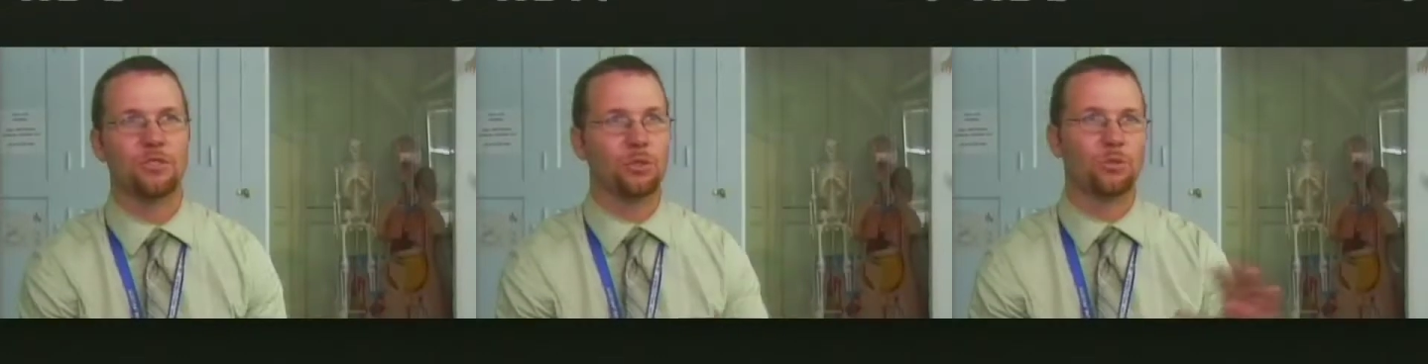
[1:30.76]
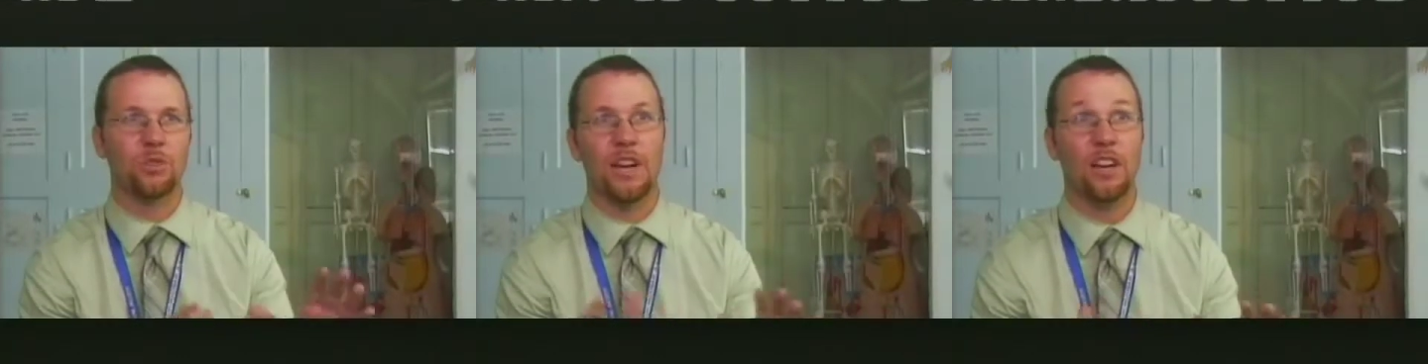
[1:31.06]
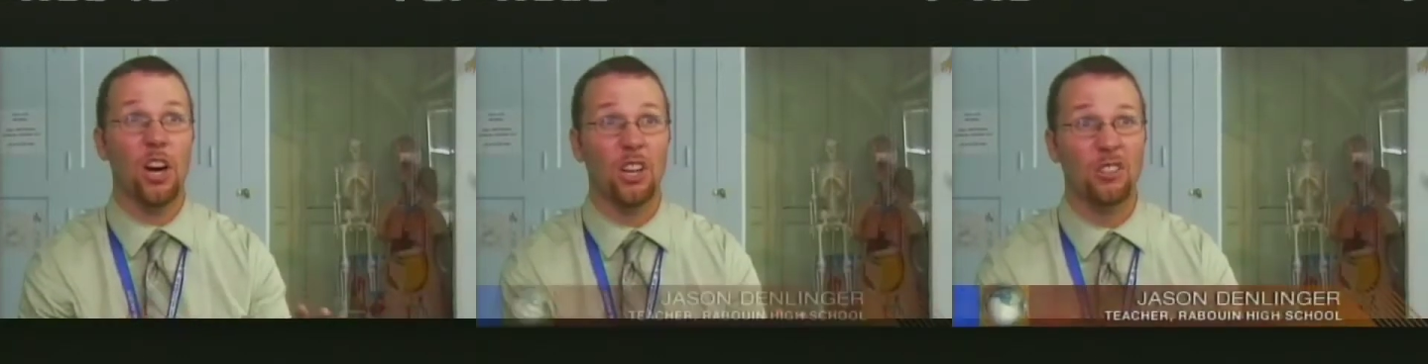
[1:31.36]
Students were
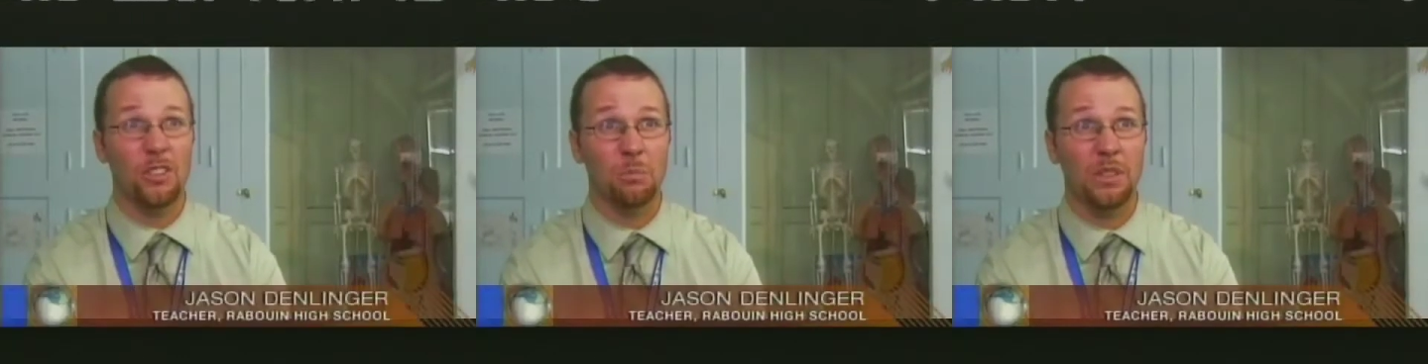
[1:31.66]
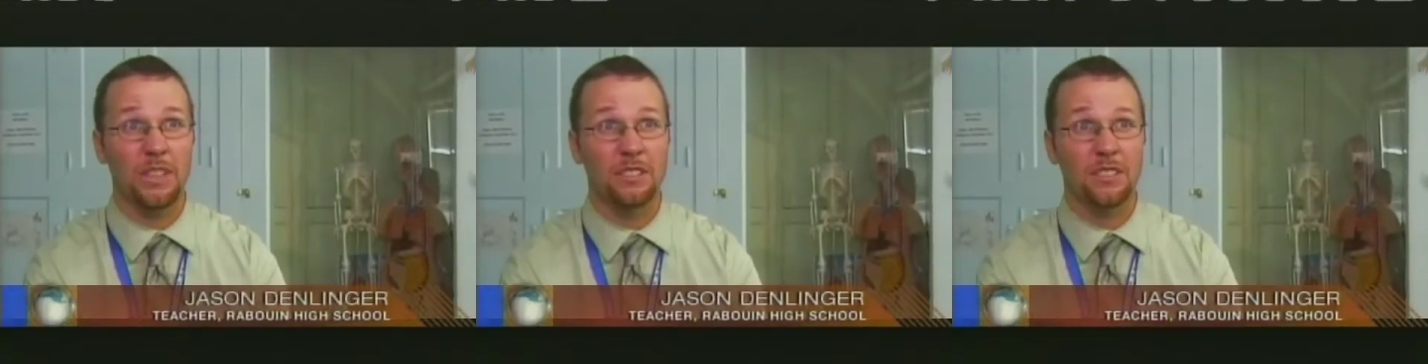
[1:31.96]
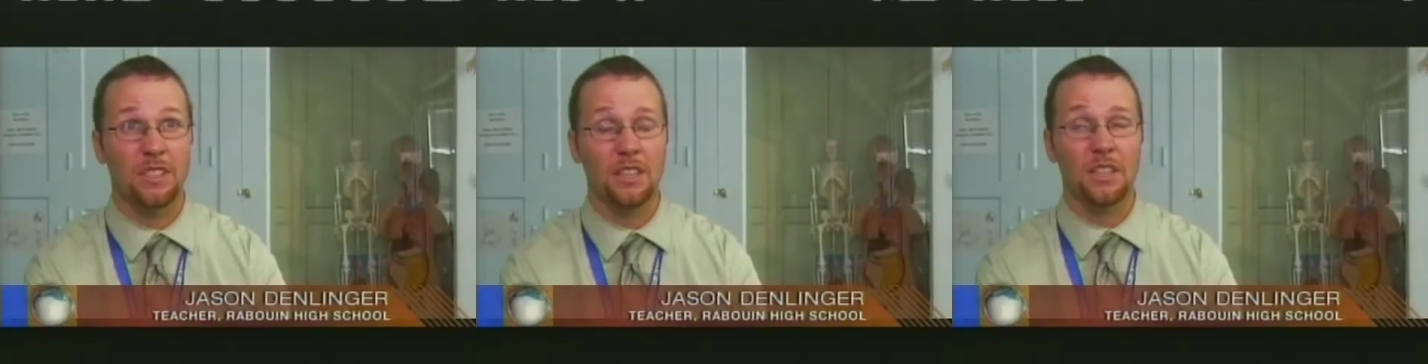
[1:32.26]
kind of all over the
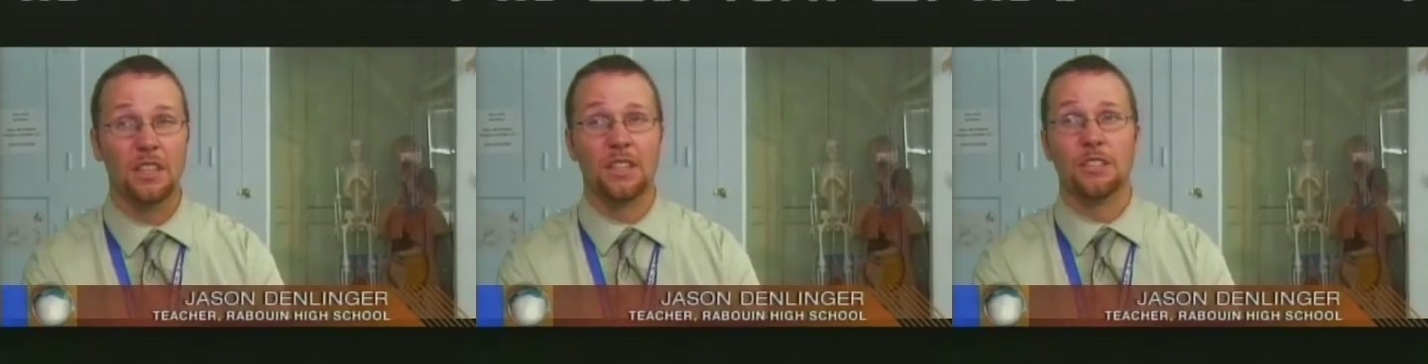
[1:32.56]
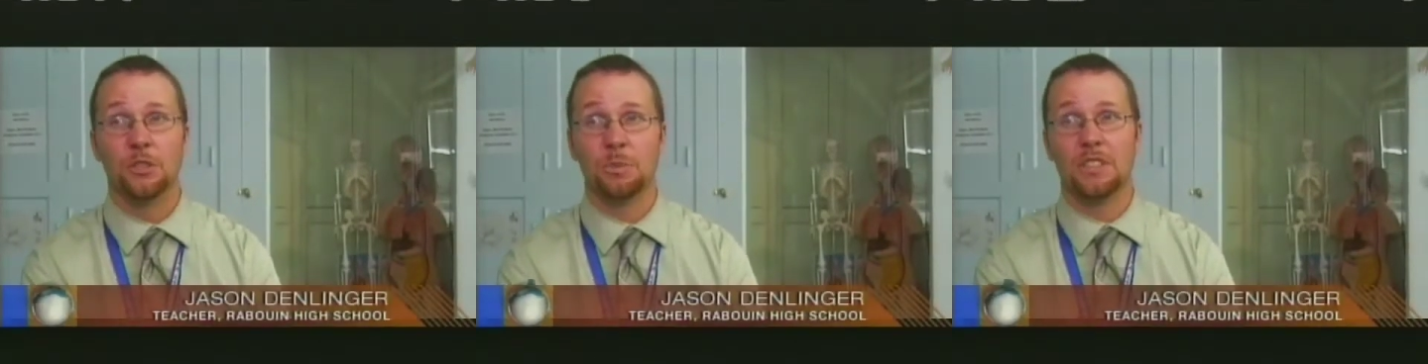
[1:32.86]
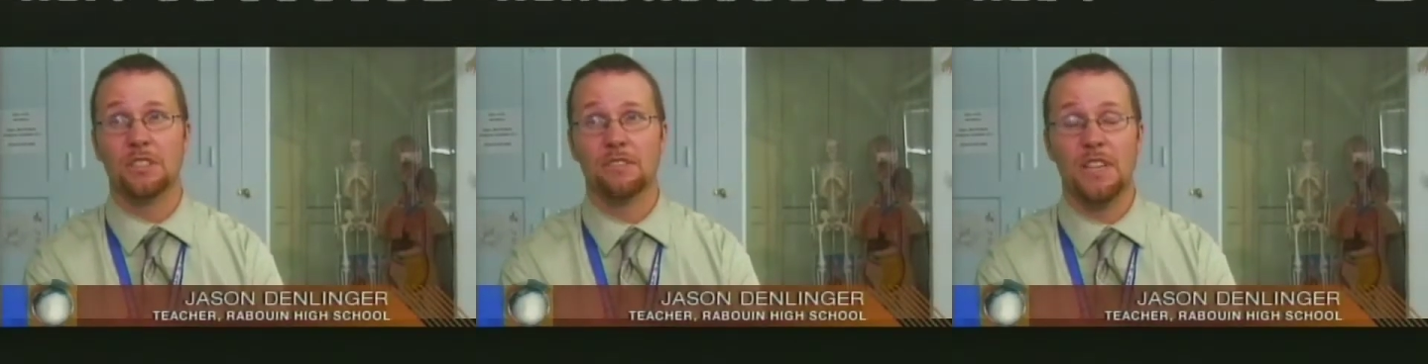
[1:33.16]
place just
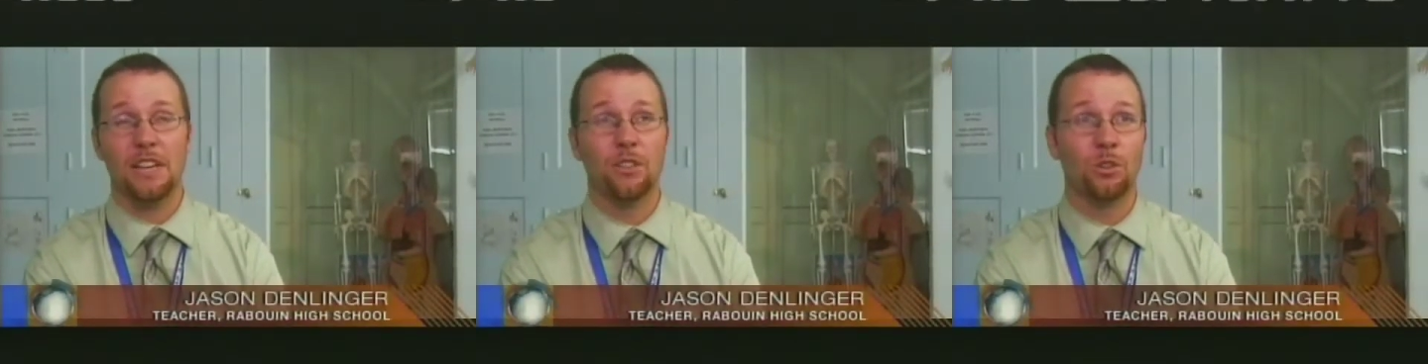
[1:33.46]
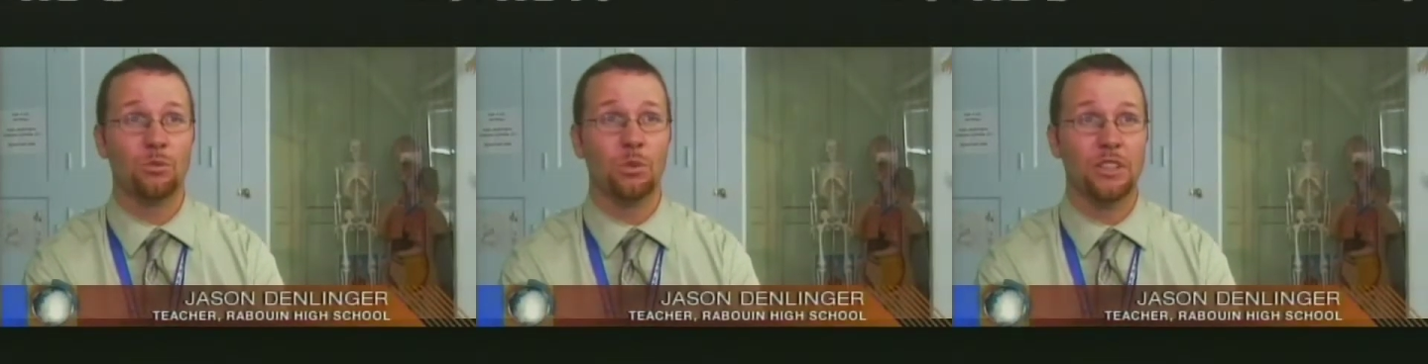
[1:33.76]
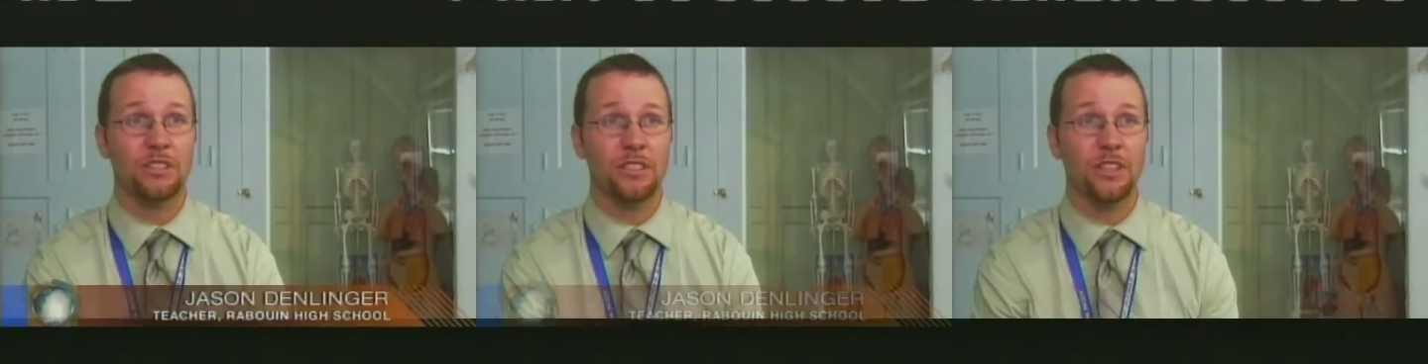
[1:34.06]
because of not knowing
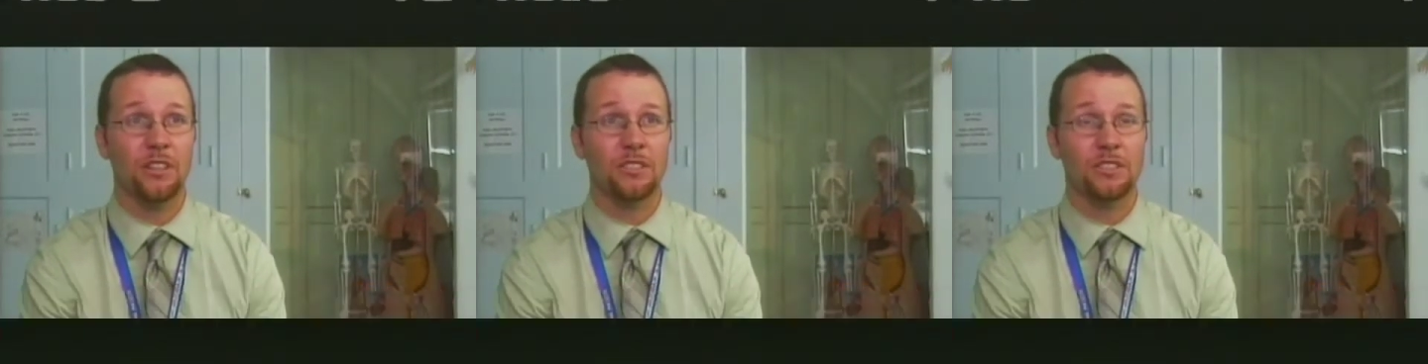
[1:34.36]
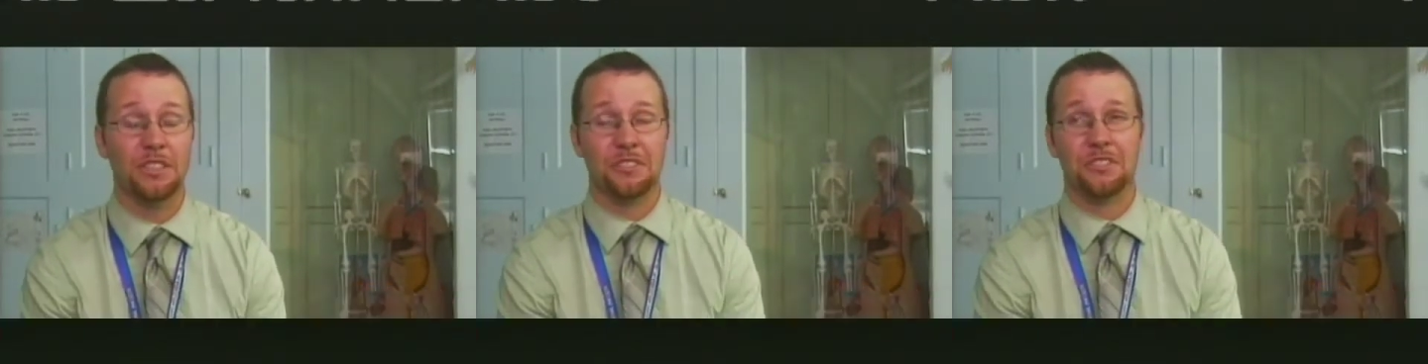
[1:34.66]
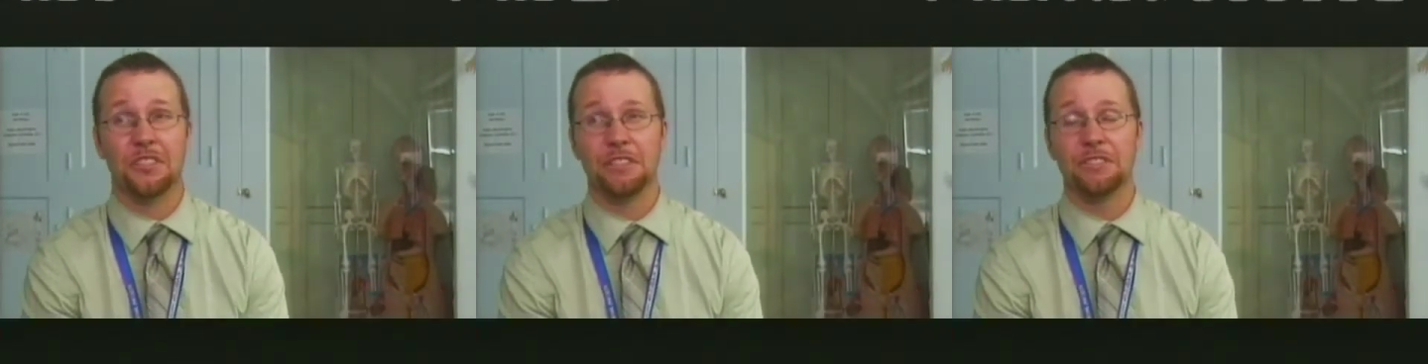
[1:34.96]
where to go.
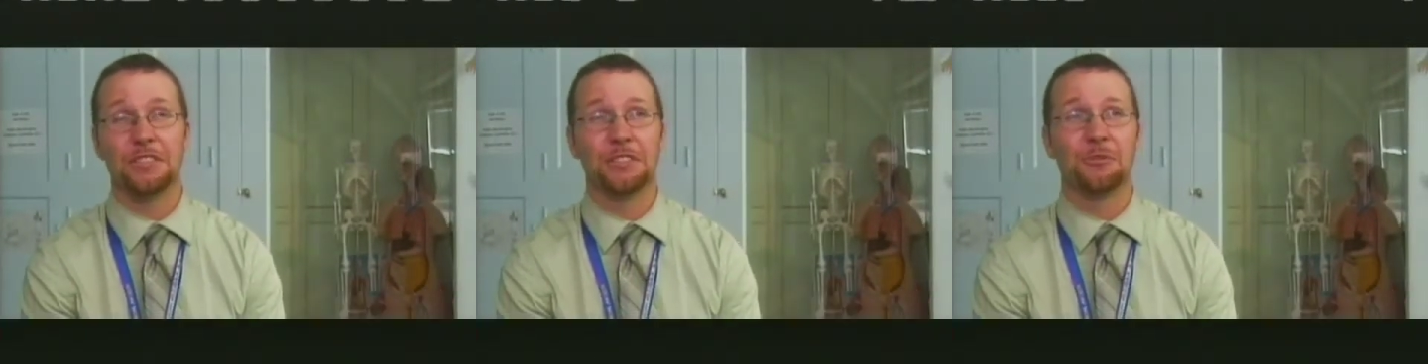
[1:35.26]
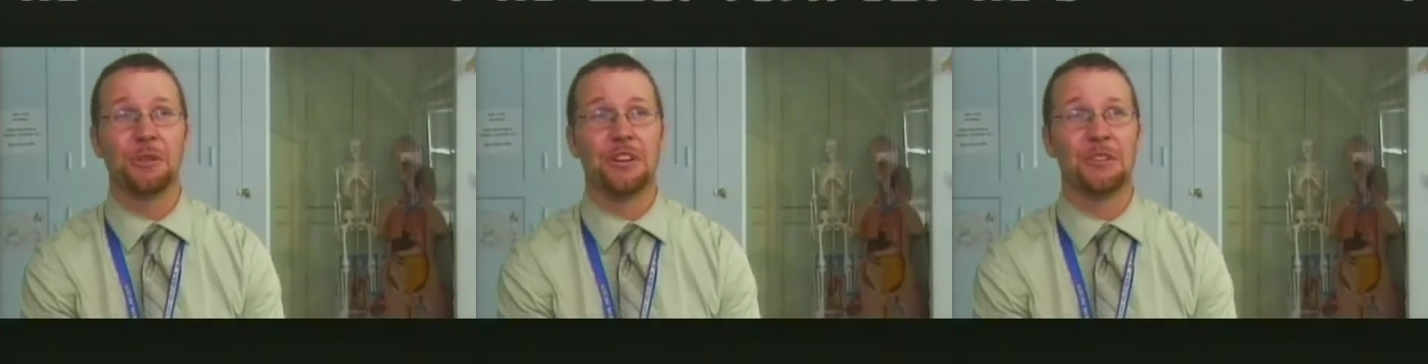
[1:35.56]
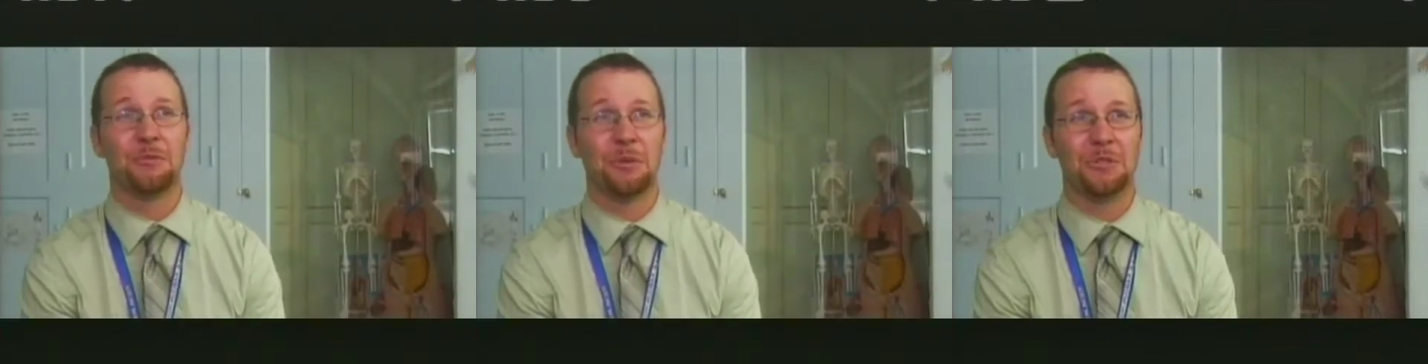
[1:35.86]
Teachers aren't even sure where
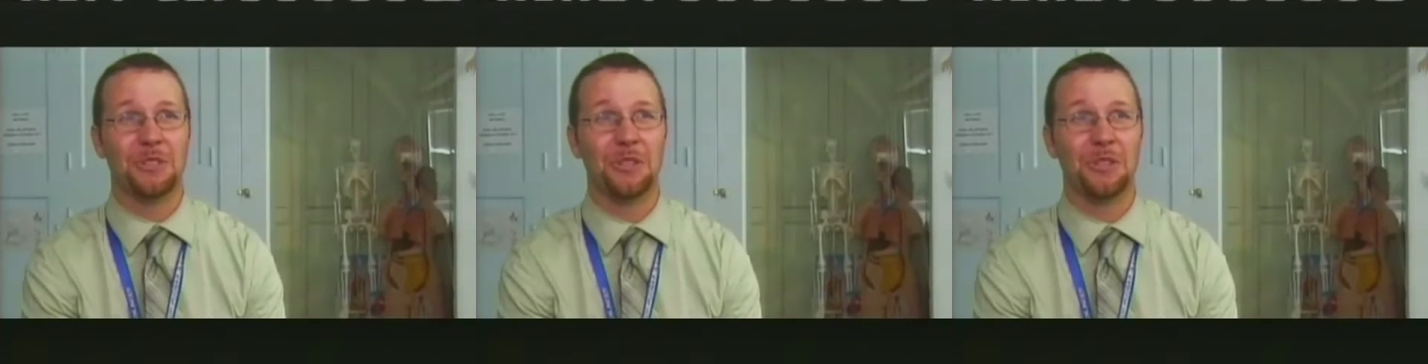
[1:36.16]
they're supposed to